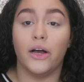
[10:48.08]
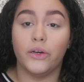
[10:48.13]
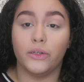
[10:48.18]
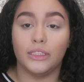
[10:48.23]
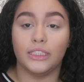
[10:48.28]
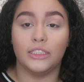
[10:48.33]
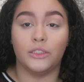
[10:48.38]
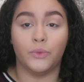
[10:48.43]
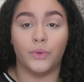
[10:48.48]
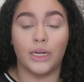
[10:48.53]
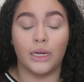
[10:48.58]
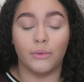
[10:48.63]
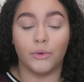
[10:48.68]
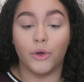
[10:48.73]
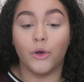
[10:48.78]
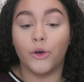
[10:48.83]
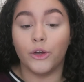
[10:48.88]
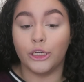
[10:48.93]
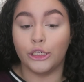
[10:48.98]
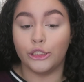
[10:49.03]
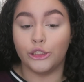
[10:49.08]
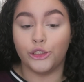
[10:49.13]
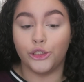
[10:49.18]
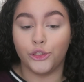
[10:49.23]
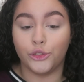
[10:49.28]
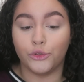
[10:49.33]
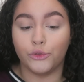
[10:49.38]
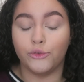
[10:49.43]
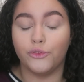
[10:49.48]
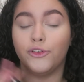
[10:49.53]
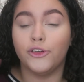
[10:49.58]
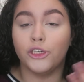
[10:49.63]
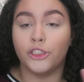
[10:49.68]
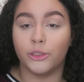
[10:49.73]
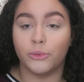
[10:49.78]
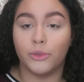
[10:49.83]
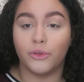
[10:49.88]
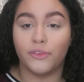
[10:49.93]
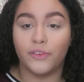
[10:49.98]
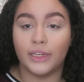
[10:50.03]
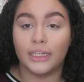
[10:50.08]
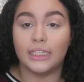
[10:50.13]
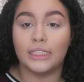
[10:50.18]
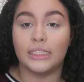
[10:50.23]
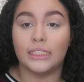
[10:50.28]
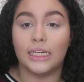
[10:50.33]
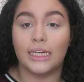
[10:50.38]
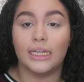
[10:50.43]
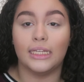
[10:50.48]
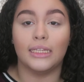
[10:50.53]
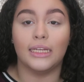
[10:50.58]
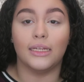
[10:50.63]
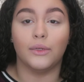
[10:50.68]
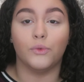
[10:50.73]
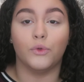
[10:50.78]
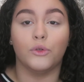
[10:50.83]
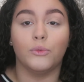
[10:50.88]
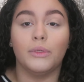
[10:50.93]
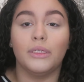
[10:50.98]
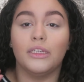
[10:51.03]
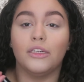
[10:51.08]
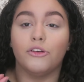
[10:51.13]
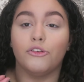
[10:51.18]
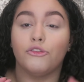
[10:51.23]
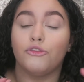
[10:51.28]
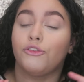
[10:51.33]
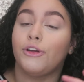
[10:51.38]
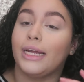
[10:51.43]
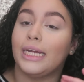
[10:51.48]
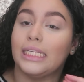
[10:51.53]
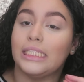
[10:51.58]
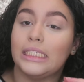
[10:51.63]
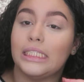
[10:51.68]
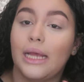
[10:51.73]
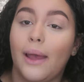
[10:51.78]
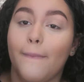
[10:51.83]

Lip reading: Now is when I'm going to finish up the face, and then we'll be right